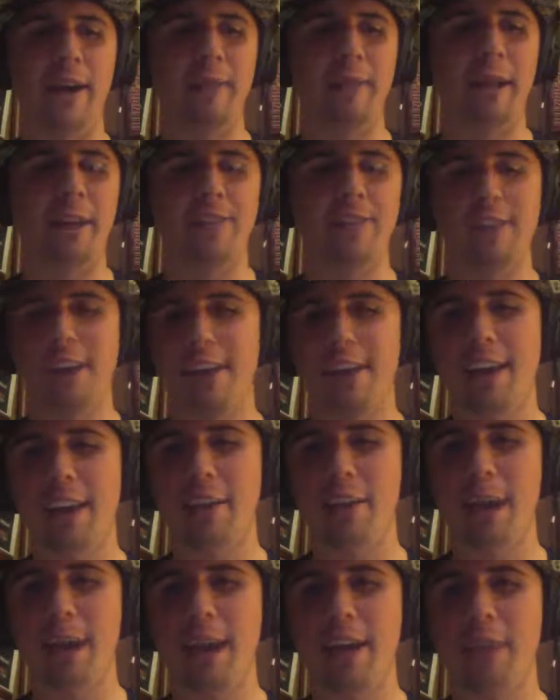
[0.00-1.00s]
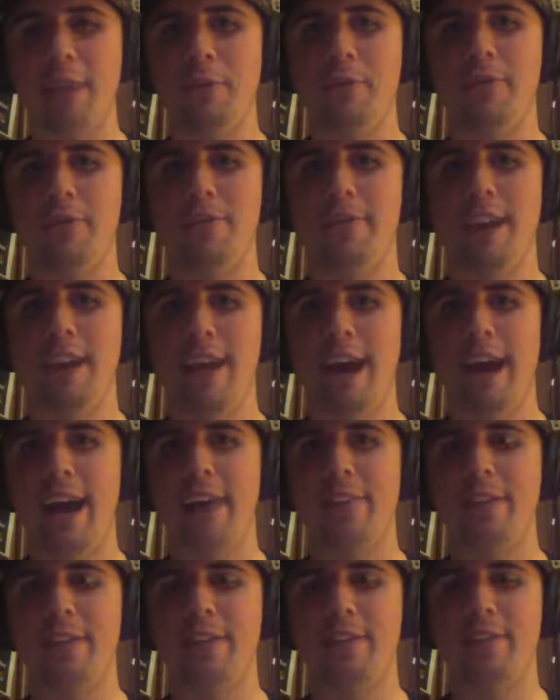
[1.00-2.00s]
not saying Caleb Haney was
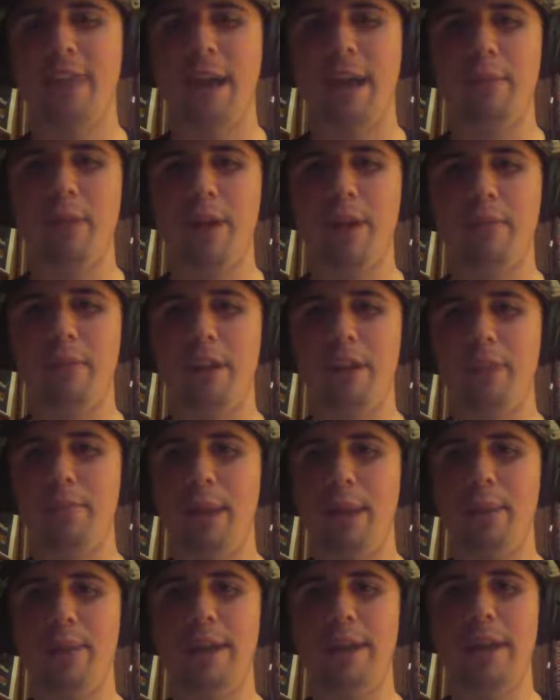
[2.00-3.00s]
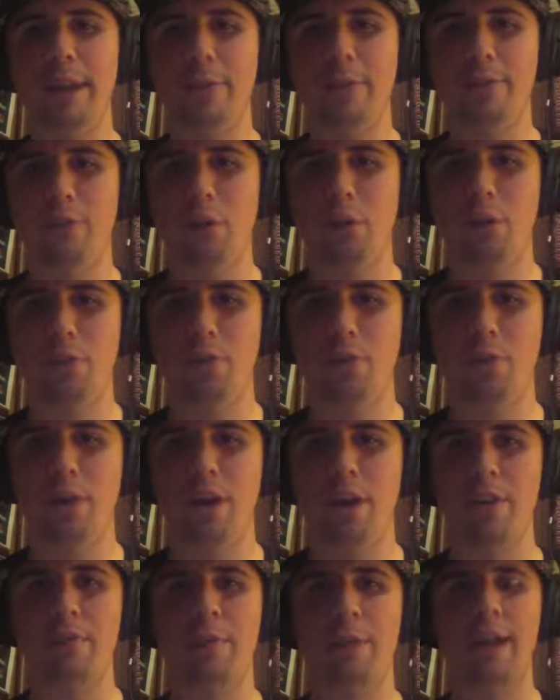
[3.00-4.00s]
on the same level as maybe a Nick Foles
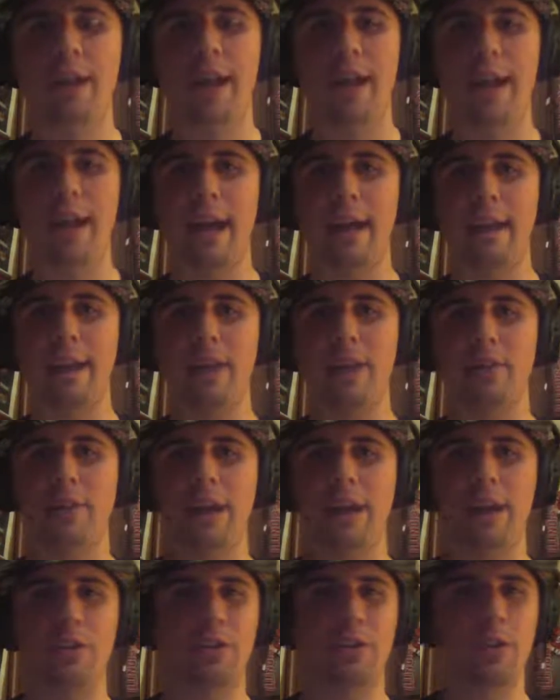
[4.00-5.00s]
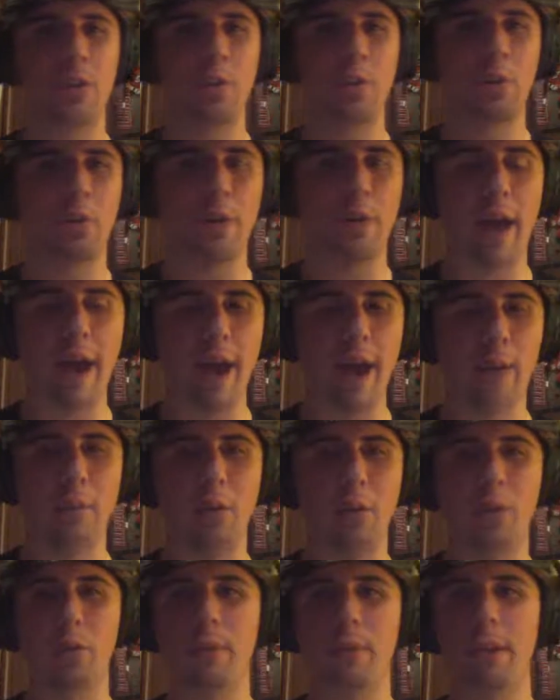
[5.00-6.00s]
was, not nearly as
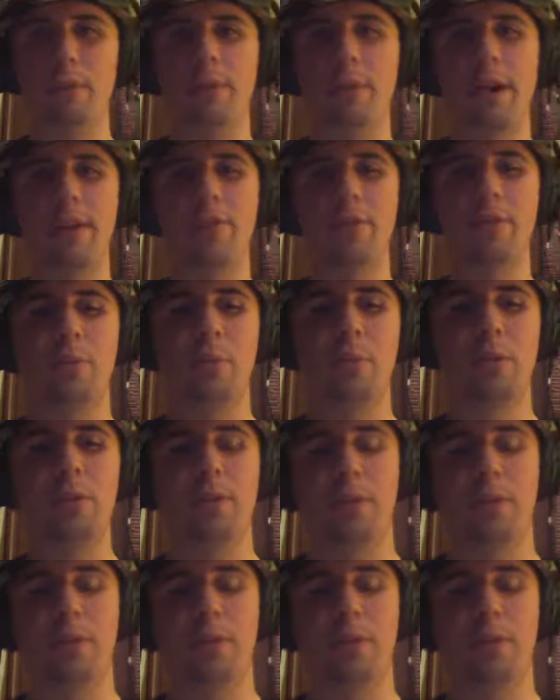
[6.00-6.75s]
reliable, or maybe you guys wouldn't,